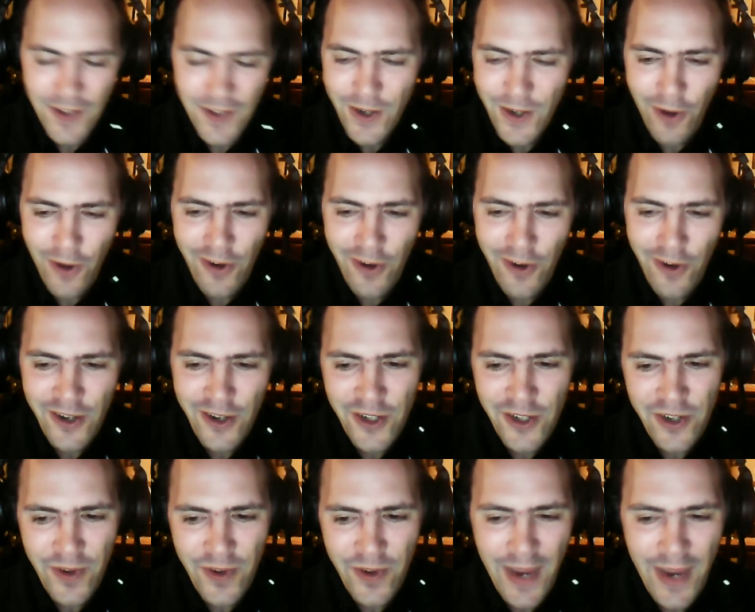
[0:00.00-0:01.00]
cottage
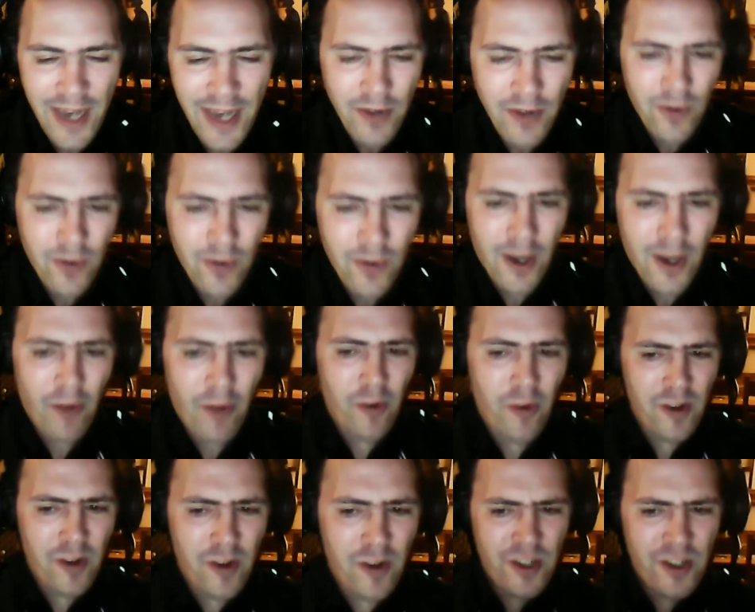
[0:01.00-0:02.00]
to end all
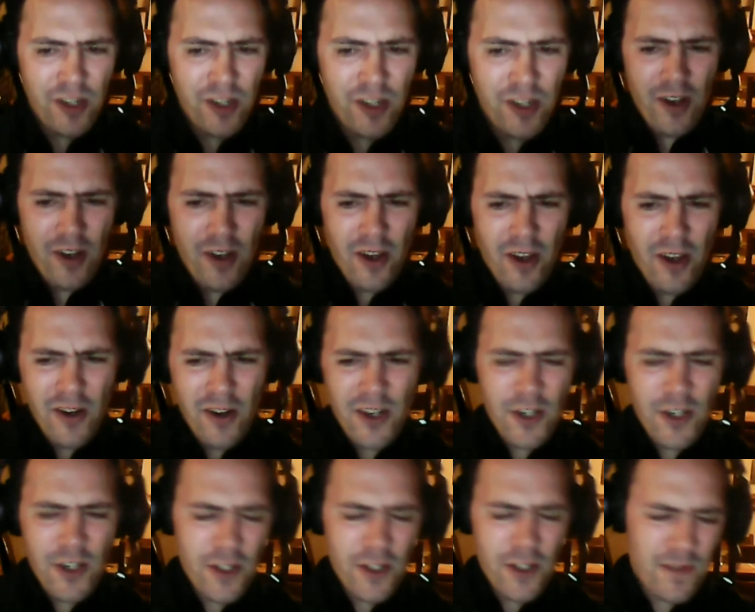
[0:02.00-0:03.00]

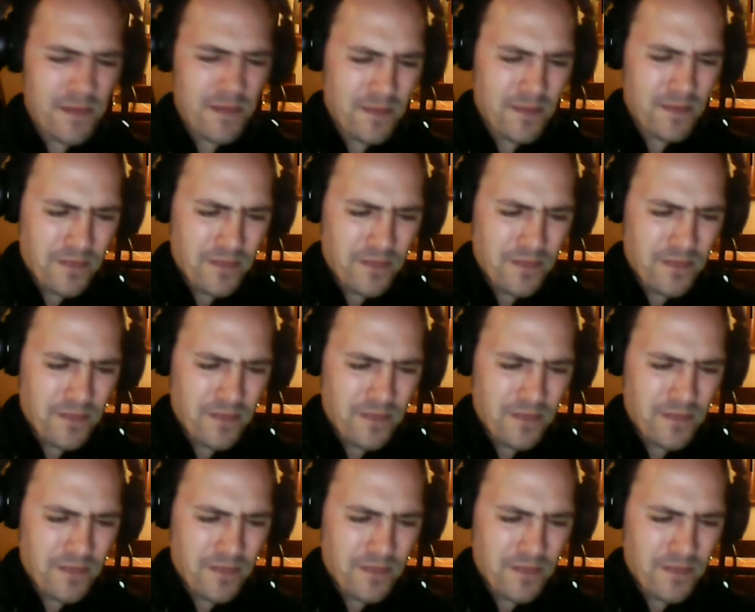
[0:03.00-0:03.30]
cottages.